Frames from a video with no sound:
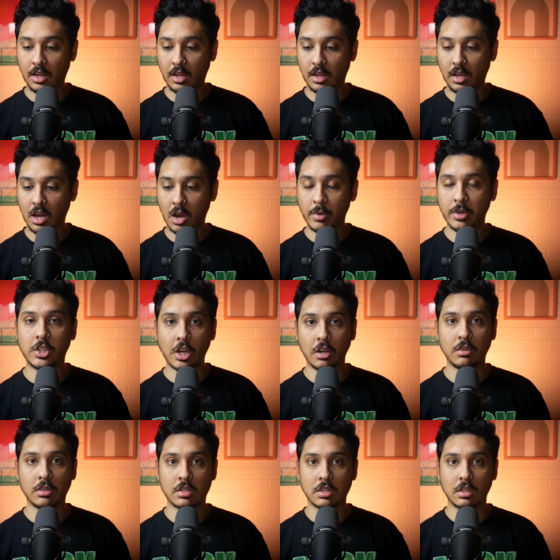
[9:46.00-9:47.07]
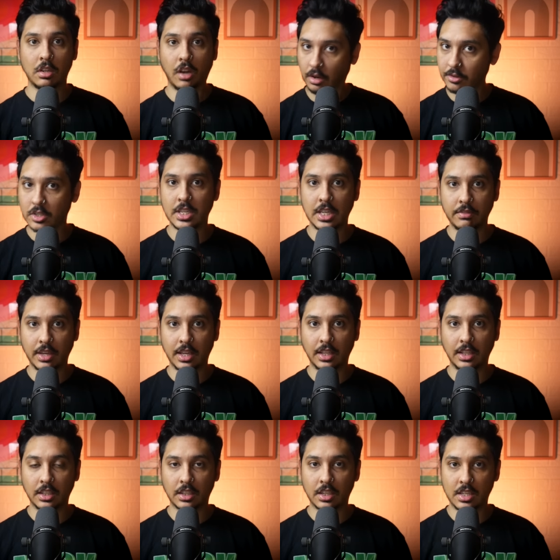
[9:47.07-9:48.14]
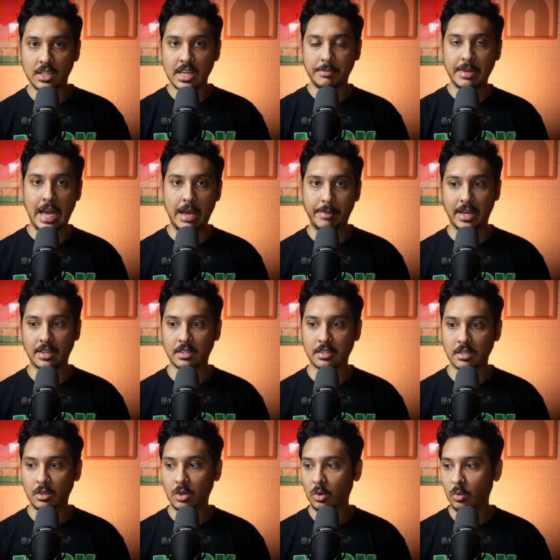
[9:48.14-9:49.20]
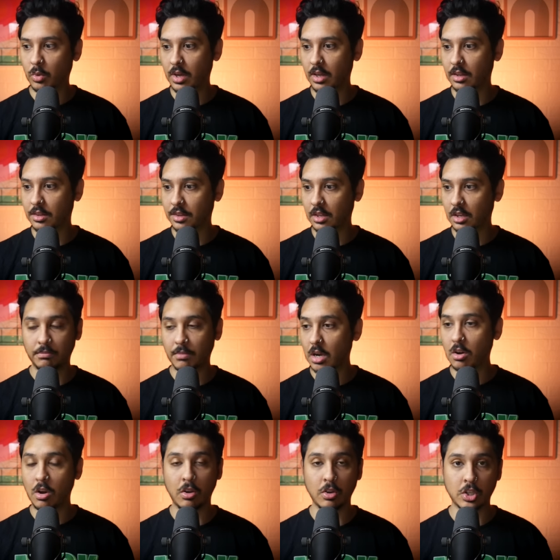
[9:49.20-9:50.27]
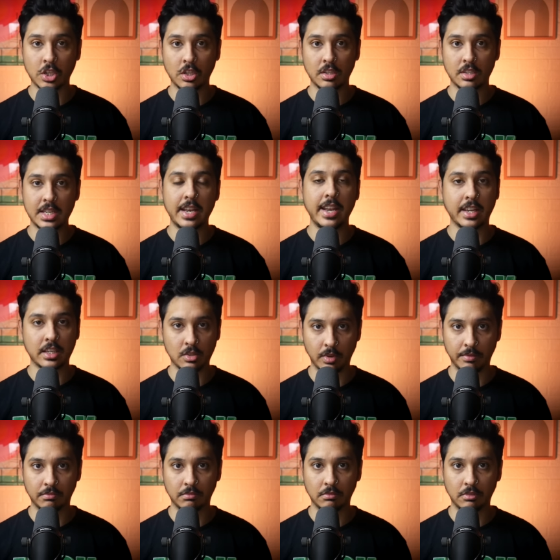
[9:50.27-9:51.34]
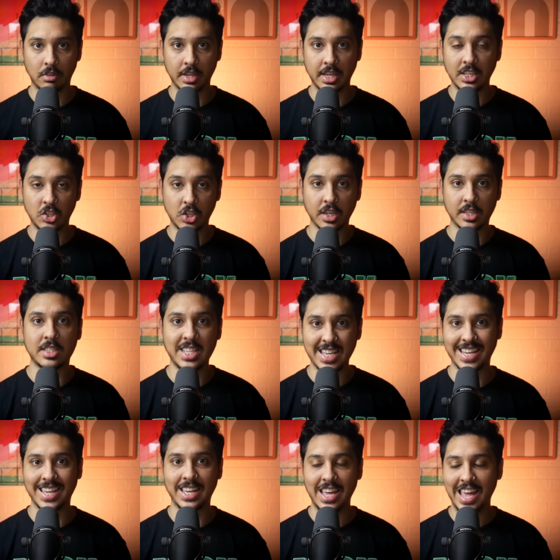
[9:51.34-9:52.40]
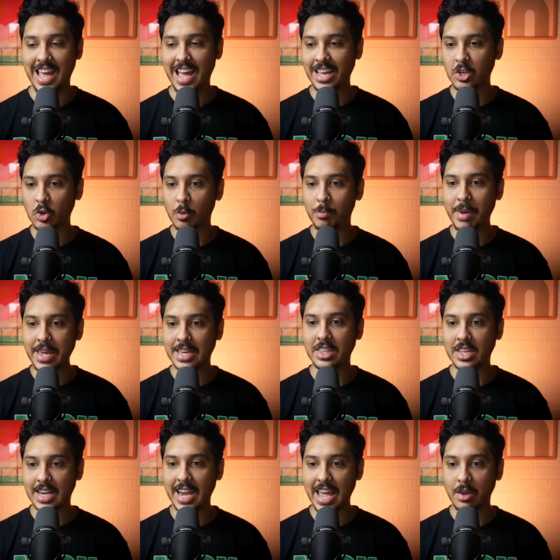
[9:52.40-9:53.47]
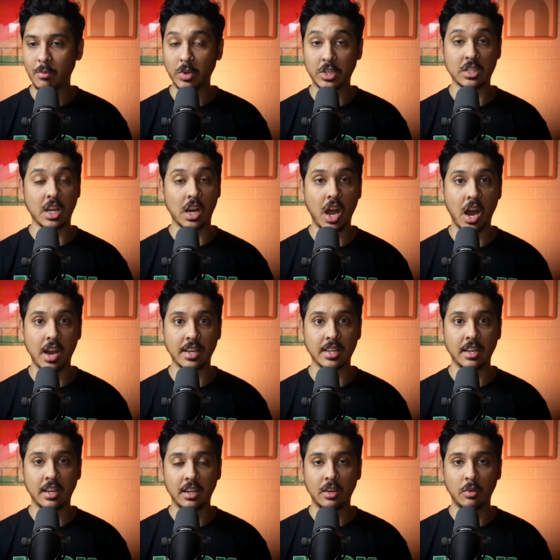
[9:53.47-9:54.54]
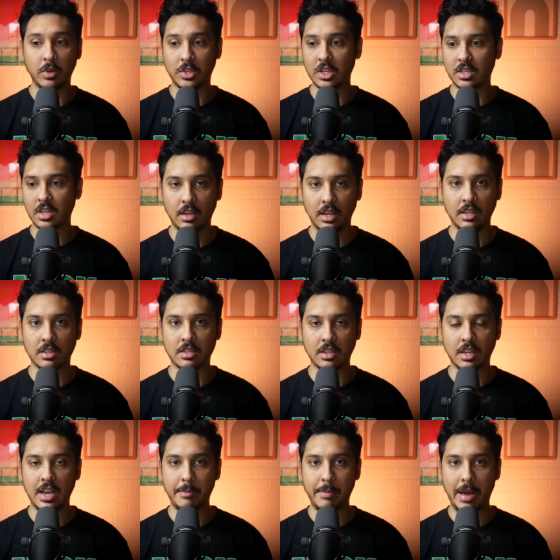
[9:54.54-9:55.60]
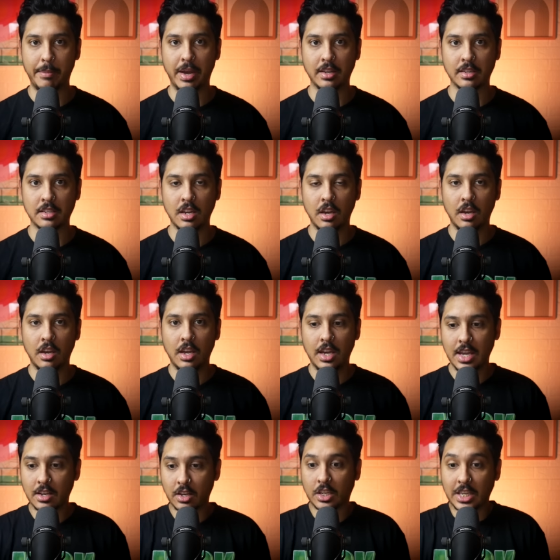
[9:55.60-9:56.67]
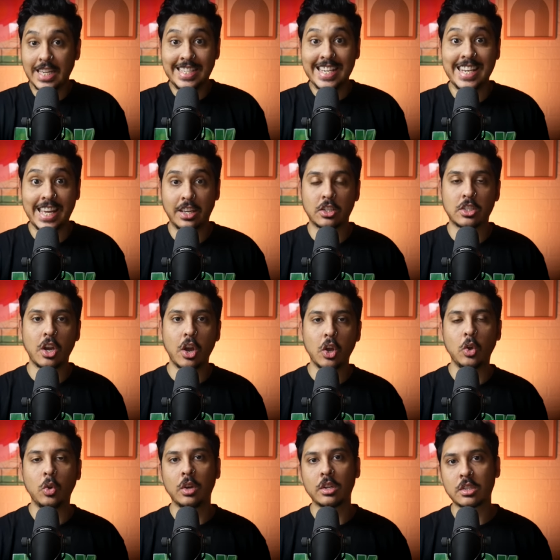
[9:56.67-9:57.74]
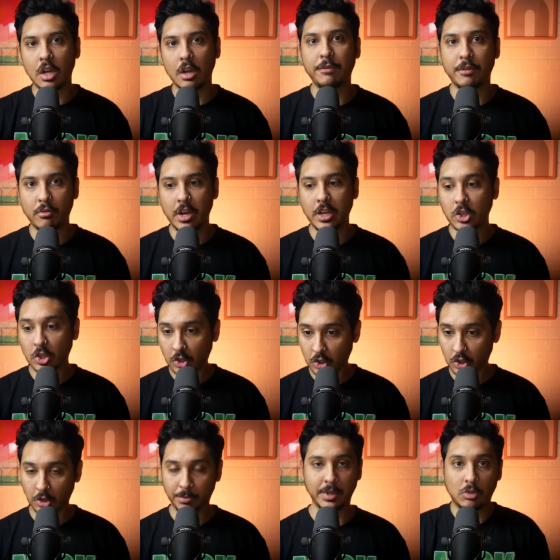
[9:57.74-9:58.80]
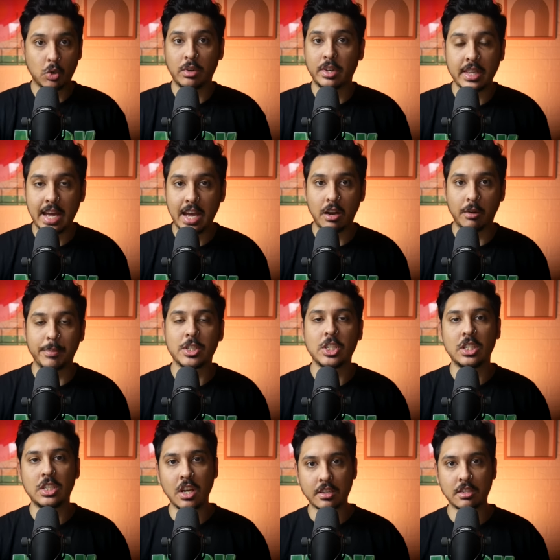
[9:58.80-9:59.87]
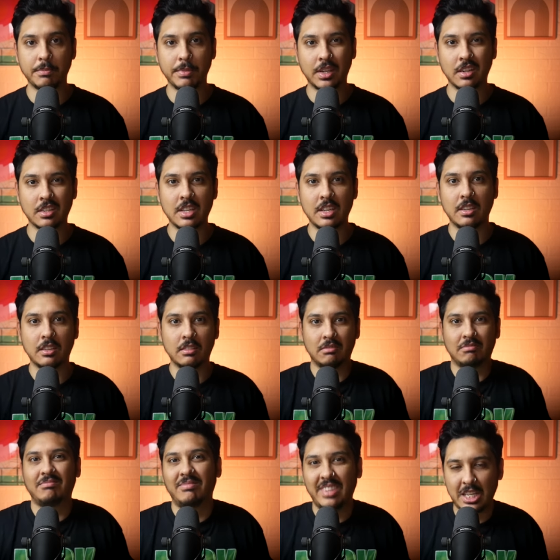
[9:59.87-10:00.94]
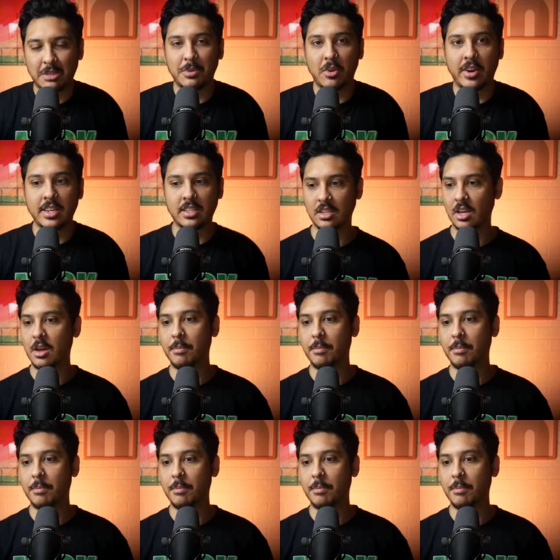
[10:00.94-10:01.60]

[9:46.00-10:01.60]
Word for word: uh, Owen Jones live on TV condemned Hamas with Margaret Hodge sat next to him. Right, he just did it. And you're making the claim, which is a lie, which is he doesn't condemn Hamas. Look, he did it. So Sophy Ridge should be calling that out, but she doesn't because, let's be honest,